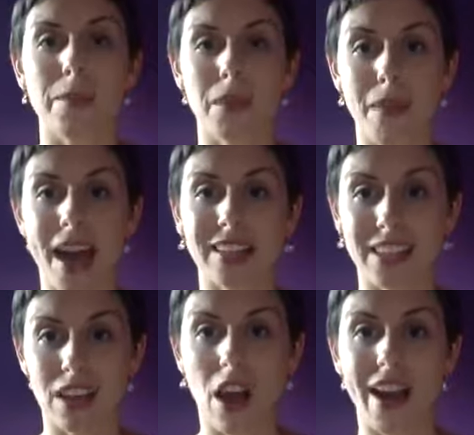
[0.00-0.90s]
them as
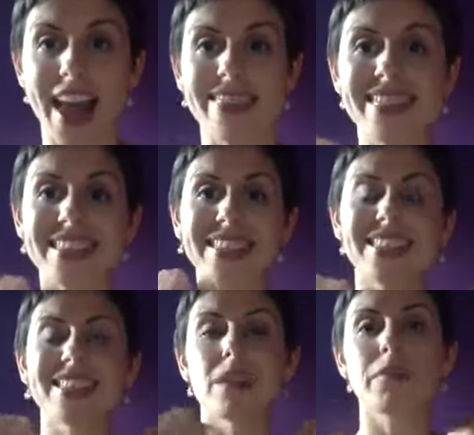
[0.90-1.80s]
they are. And this is
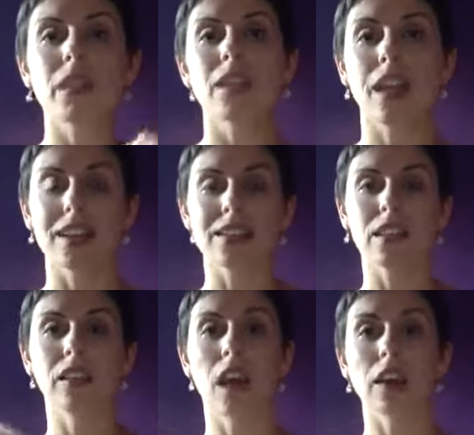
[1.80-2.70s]
something that I see a
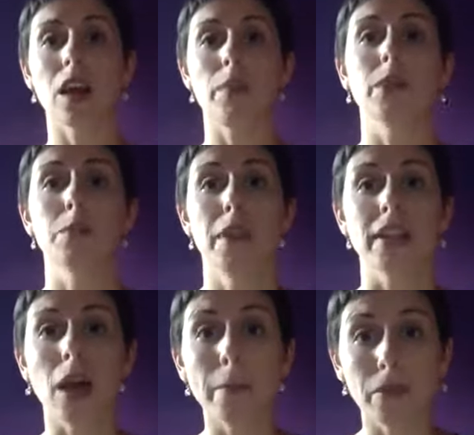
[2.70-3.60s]
lot of couples break
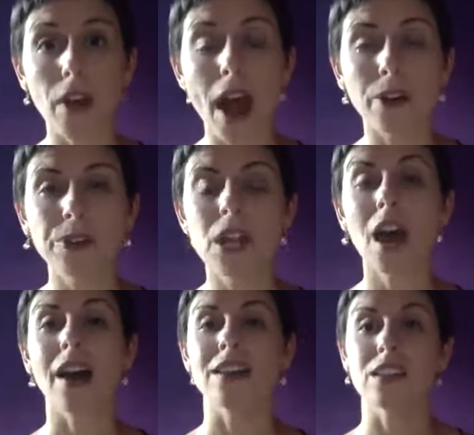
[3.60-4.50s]
up around.
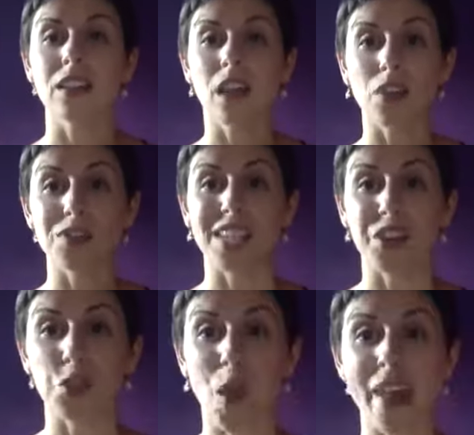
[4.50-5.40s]
I see a lot of
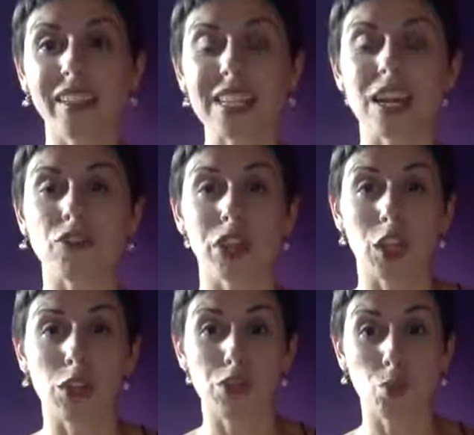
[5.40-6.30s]
sexuality get really
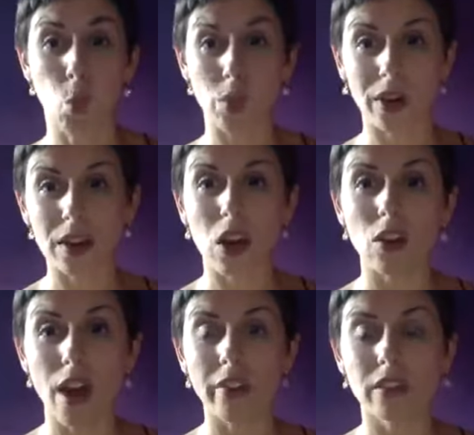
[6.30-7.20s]
thwarted
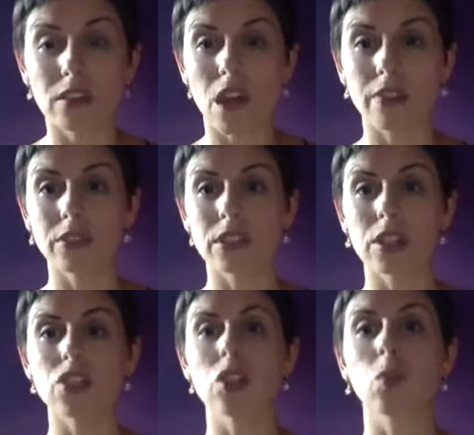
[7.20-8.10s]
around this
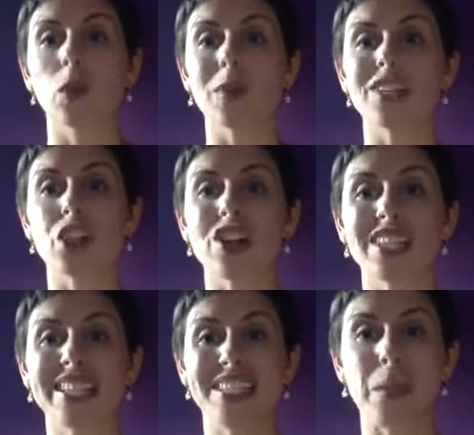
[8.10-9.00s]
conversation where we start to
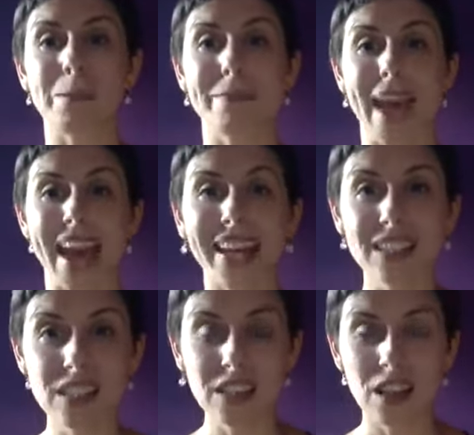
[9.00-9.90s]

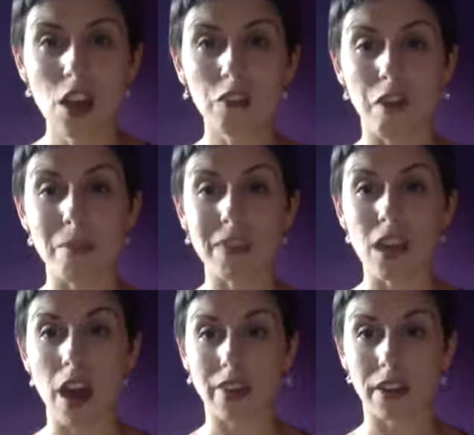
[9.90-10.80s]
demand from the
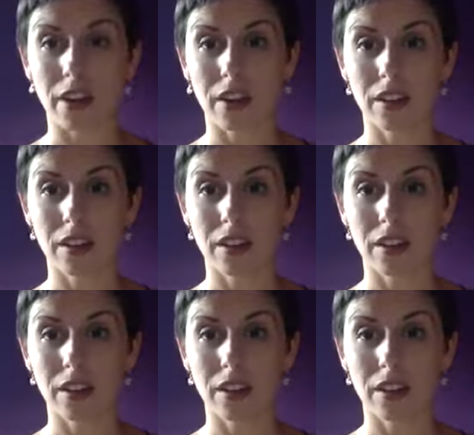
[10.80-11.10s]
other